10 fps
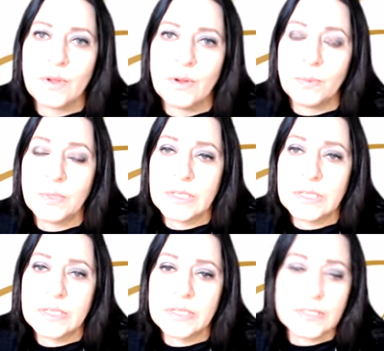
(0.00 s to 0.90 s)
It really
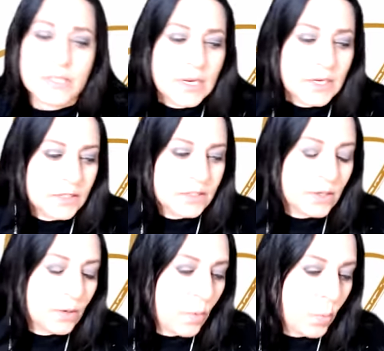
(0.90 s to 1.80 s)
is.
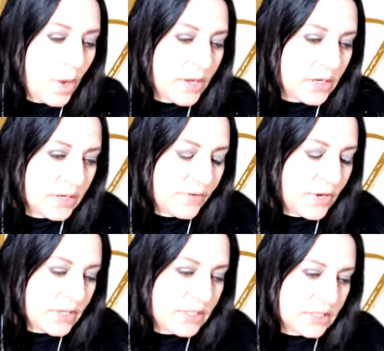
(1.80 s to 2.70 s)
So what, if
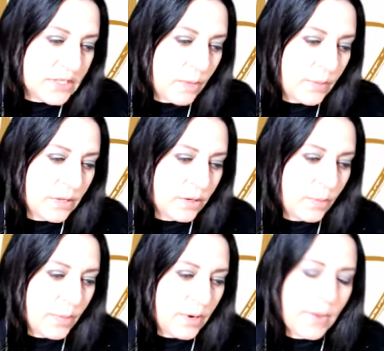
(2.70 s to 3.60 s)
you guys could tell me a little
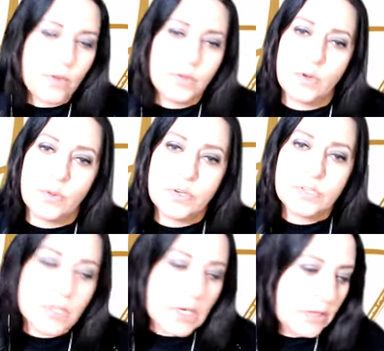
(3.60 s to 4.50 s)
bit about,
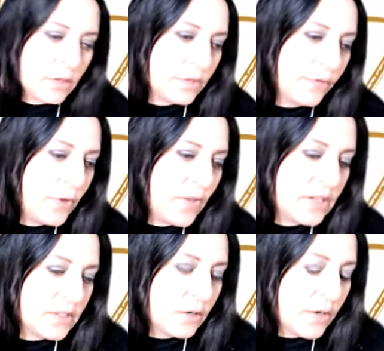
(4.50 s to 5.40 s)
there's a few
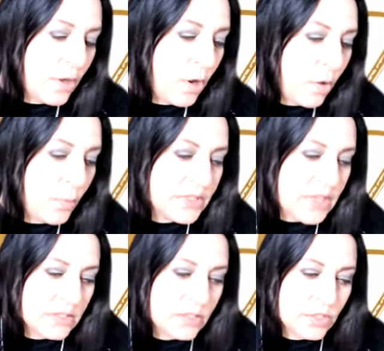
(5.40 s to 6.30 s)
things that are in the home
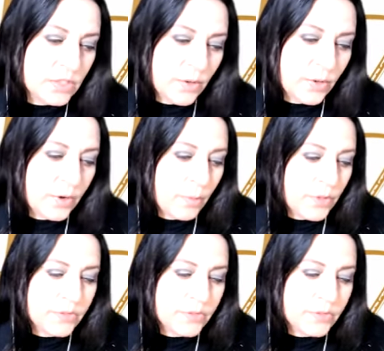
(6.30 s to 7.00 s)
besides the geothermal.